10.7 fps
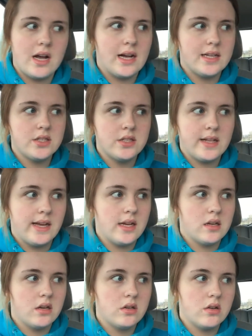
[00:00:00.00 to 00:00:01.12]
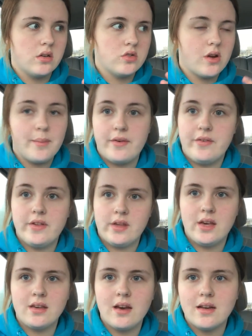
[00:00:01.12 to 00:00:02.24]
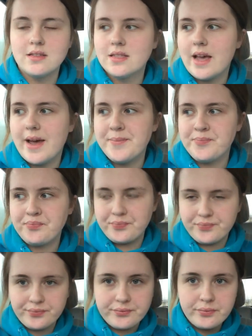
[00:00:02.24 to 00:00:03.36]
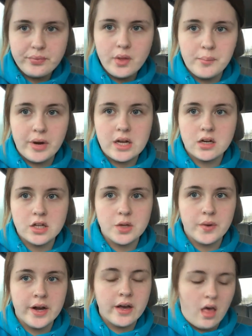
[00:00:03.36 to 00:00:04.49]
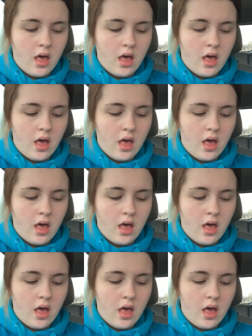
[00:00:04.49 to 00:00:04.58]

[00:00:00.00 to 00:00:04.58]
I had to drop everything and bring Connor to work.